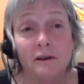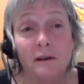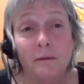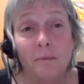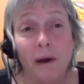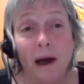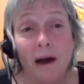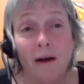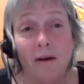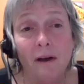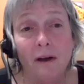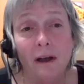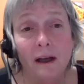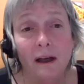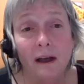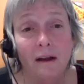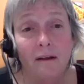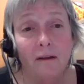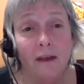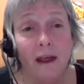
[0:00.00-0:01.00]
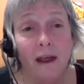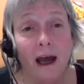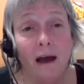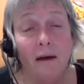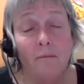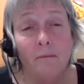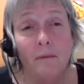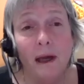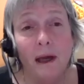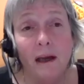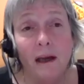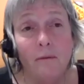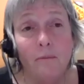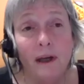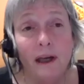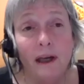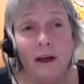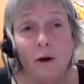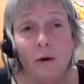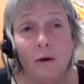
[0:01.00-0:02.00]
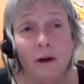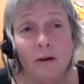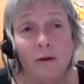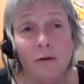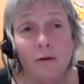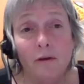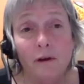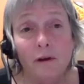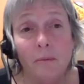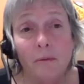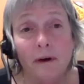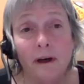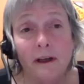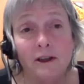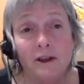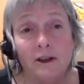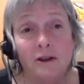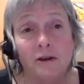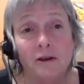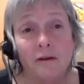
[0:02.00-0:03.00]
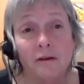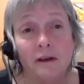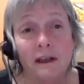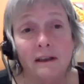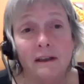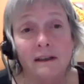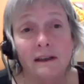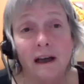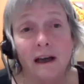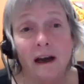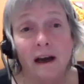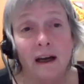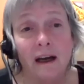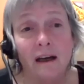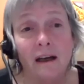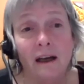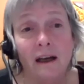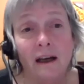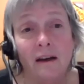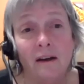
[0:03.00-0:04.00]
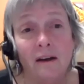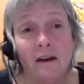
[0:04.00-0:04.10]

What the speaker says: about that may be going through depression or anxiety,